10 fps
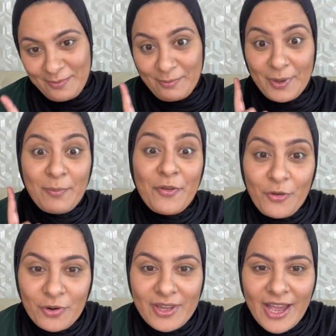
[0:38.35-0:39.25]
But
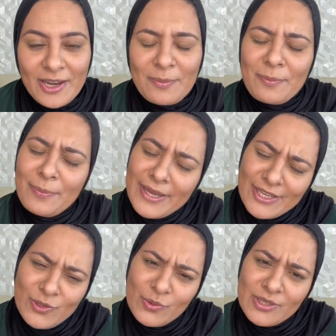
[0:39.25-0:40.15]
before that,
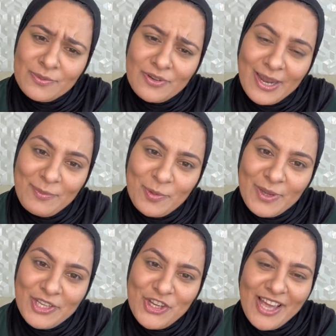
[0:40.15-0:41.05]
please do subscribe to
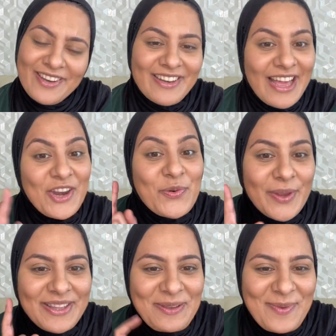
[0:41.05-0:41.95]
my channel and
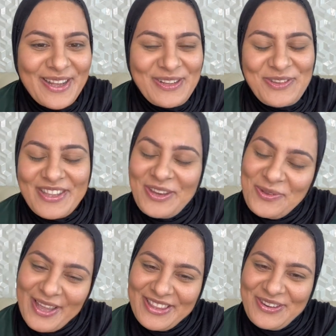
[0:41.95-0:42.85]
ring the bell so that you
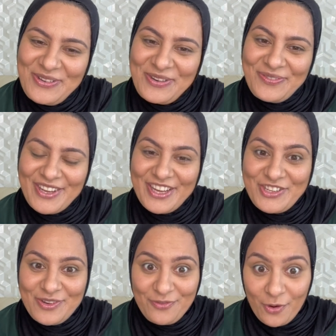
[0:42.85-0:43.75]
get the
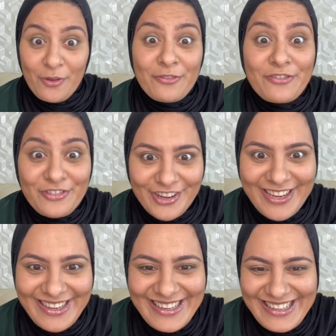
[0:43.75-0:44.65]
notification for
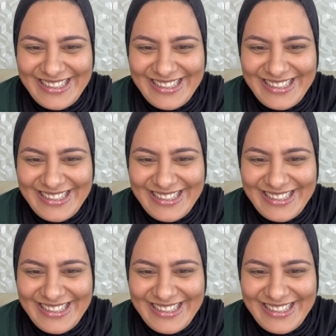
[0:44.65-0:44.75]
free.